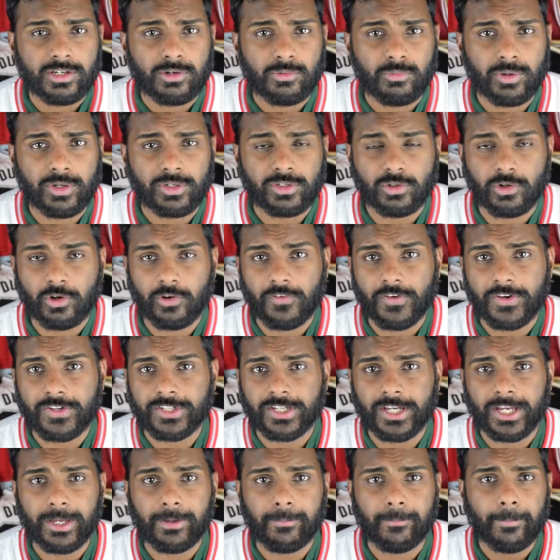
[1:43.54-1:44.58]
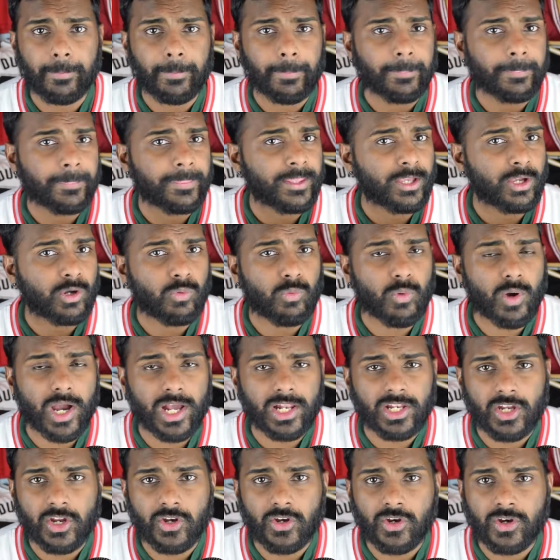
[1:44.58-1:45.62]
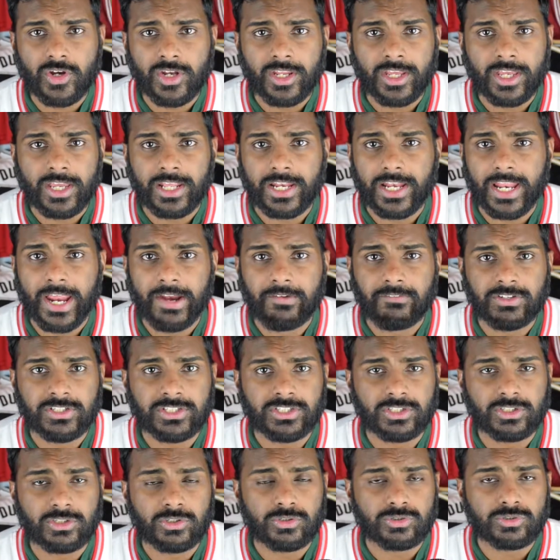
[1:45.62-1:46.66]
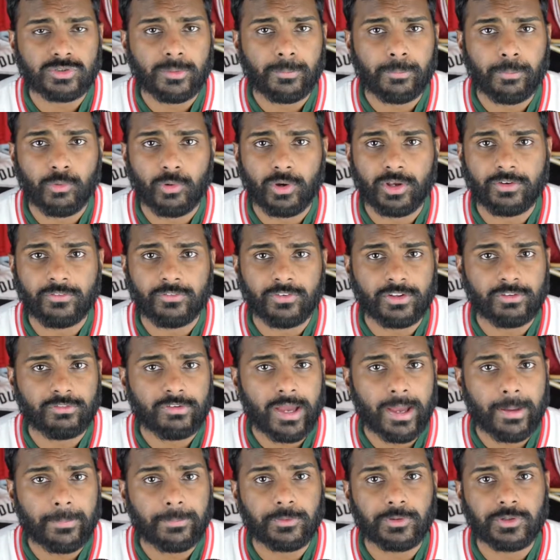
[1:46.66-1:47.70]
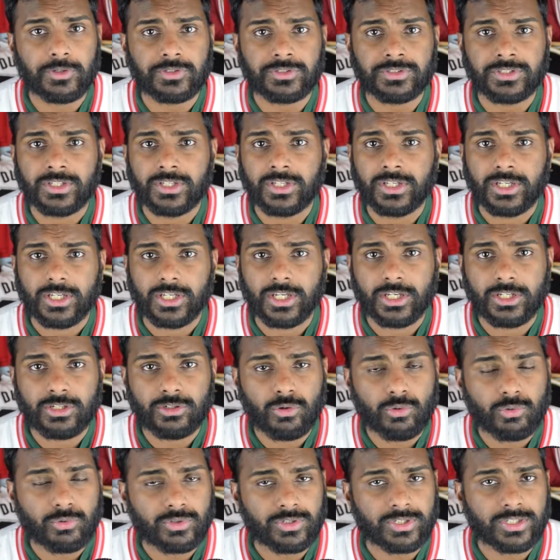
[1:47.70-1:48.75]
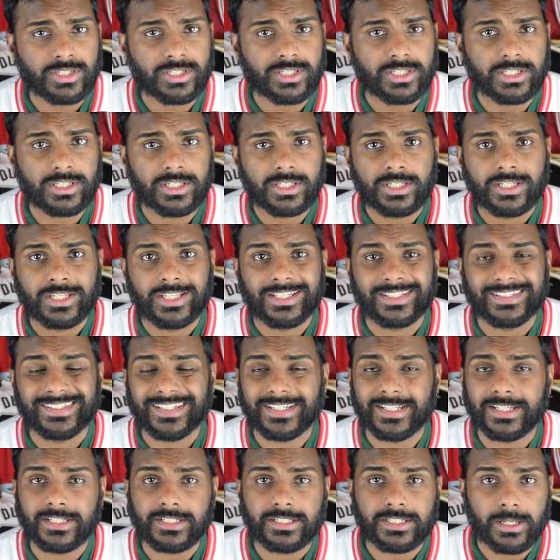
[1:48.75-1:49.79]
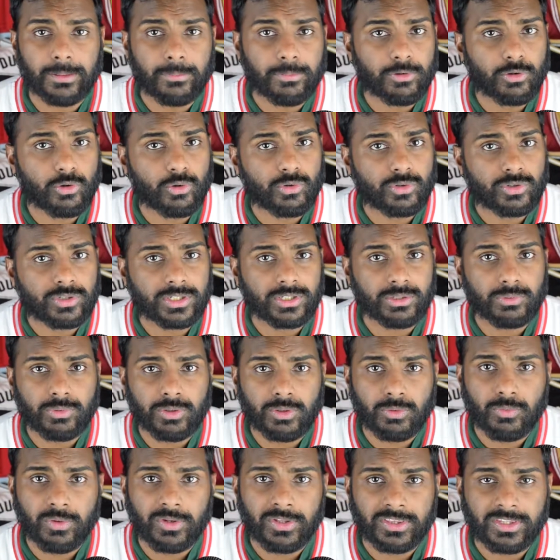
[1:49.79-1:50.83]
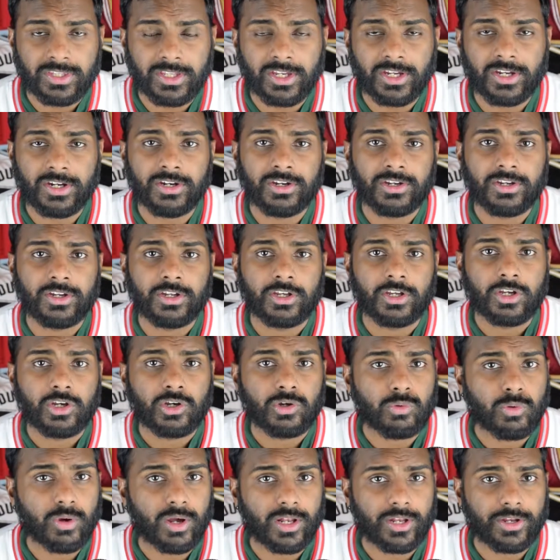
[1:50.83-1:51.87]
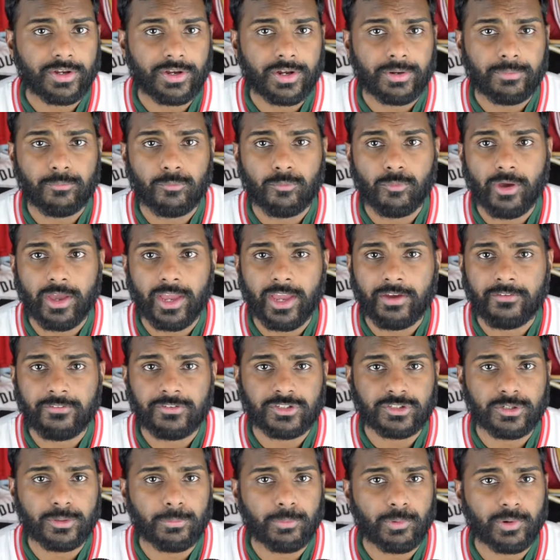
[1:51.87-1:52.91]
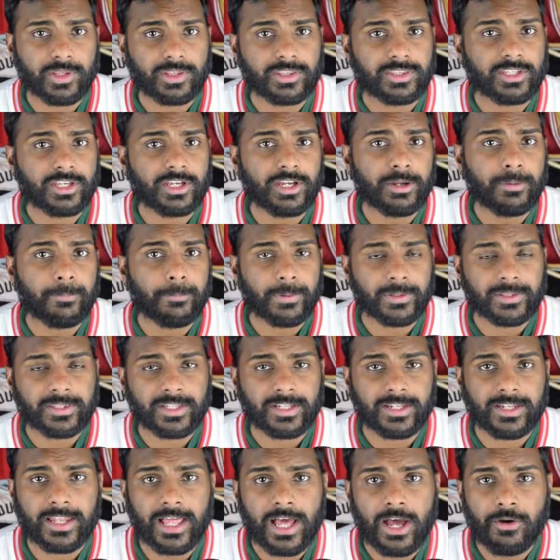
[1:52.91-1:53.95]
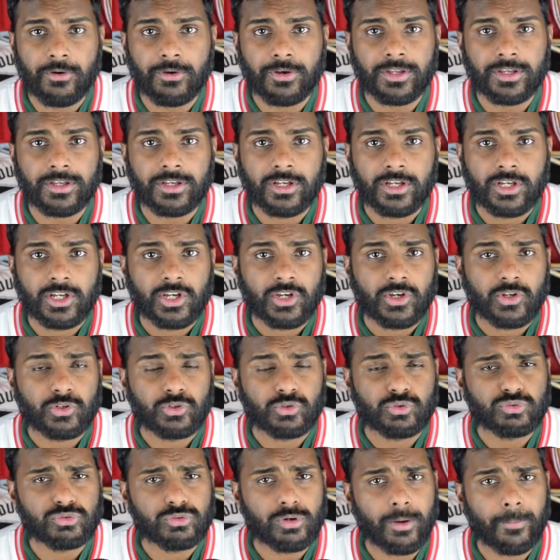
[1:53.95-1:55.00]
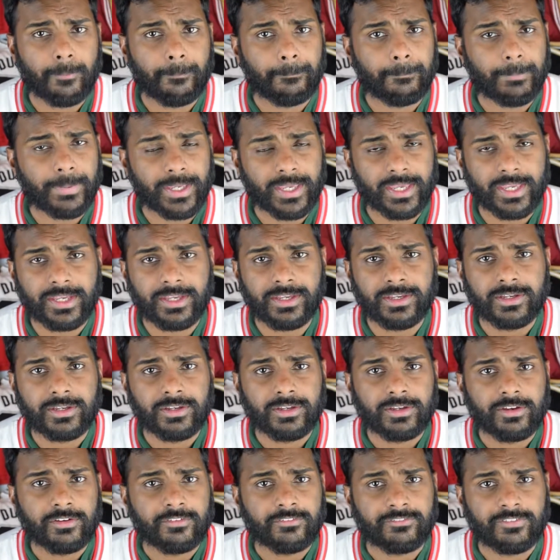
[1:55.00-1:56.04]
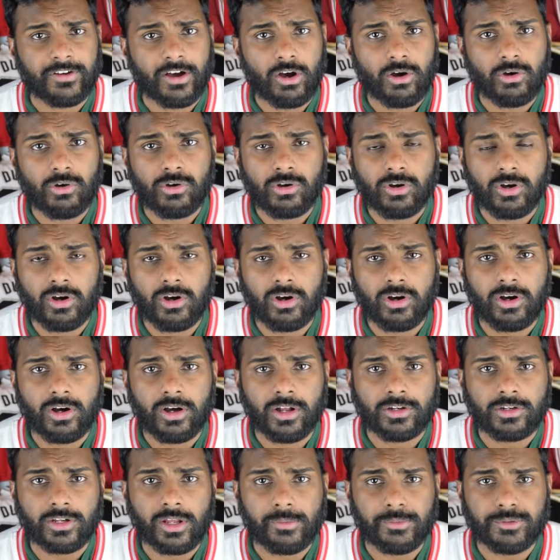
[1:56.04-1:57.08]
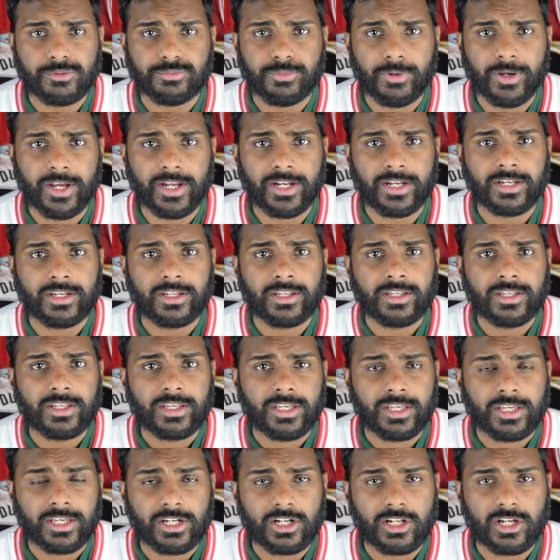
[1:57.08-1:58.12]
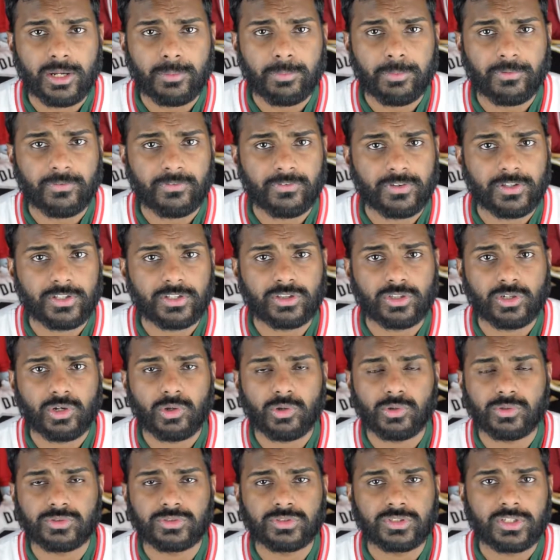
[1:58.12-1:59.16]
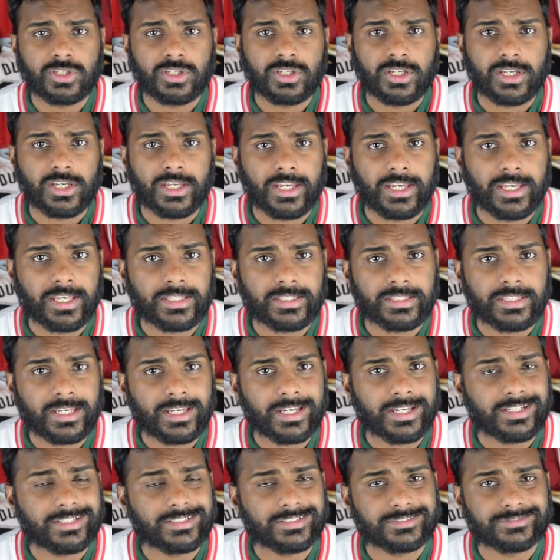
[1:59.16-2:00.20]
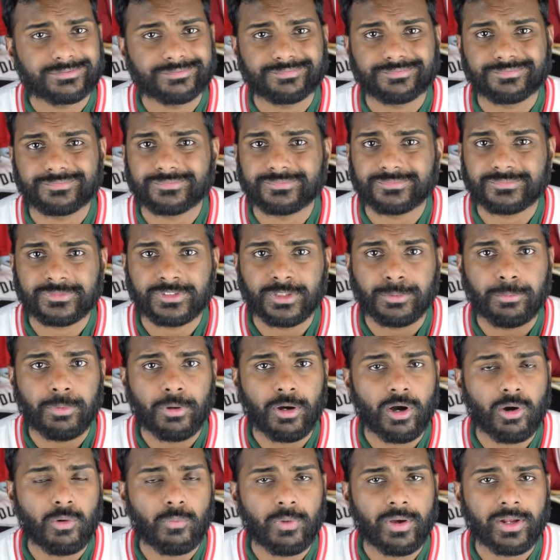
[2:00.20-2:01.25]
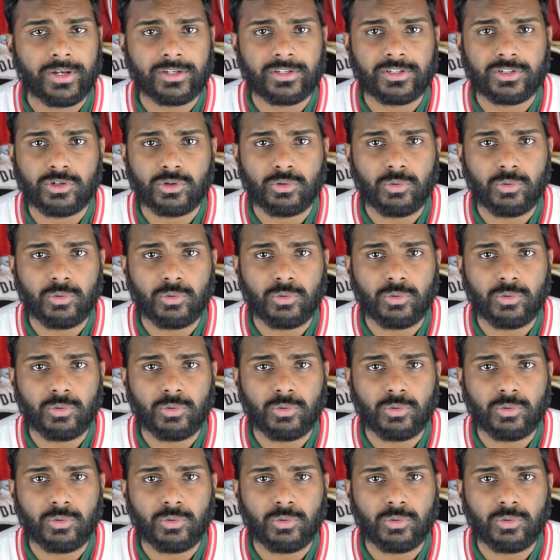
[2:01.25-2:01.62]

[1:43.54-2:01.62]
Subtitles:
went to overtime. Kawhi Leonard hit every single point for the Raptors in OT. Then in double OT when it went there, Kawhi Leonard had every single point there, but then Lowry drew a big foul call on Thomas Bryant, hit a couple free throws, and then the ball went to